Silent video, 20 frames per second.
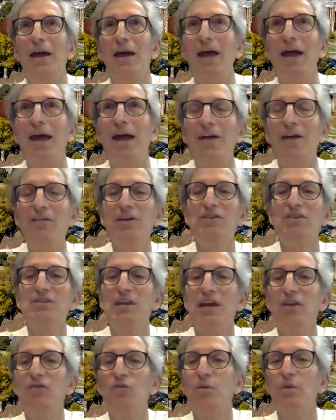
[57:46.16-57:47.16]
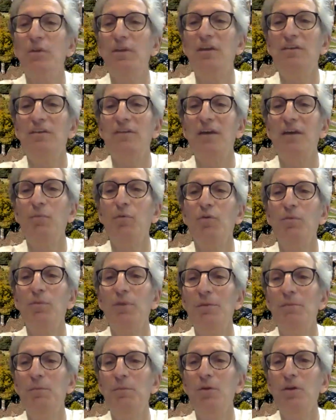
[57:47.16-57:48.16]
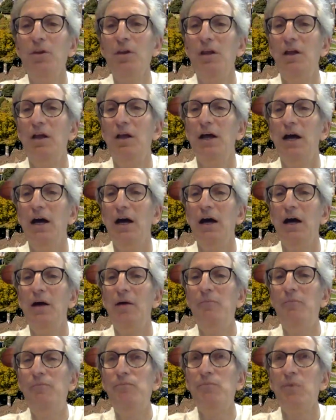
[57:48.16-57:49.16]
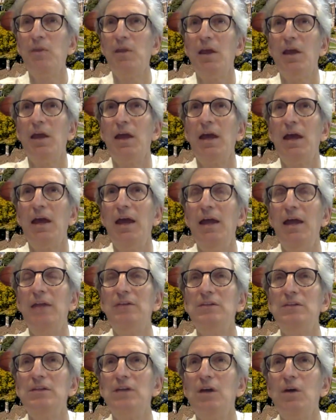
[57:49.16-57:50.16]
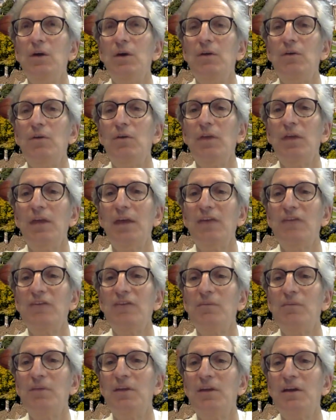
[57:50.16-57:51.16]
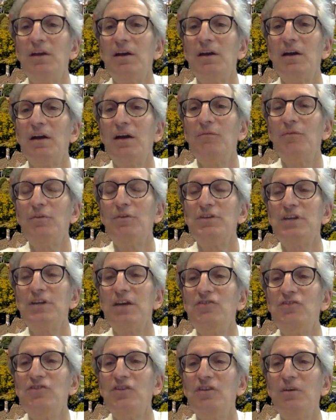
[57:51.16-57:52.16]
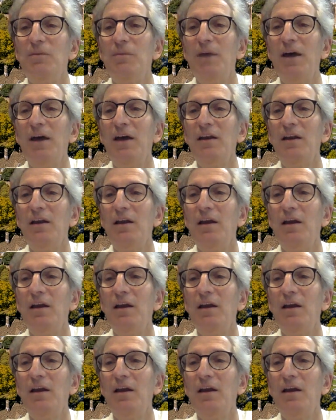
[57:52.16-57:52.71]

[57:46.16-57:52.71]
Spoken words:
having sex with disabled people, and so it really has to be a conversation about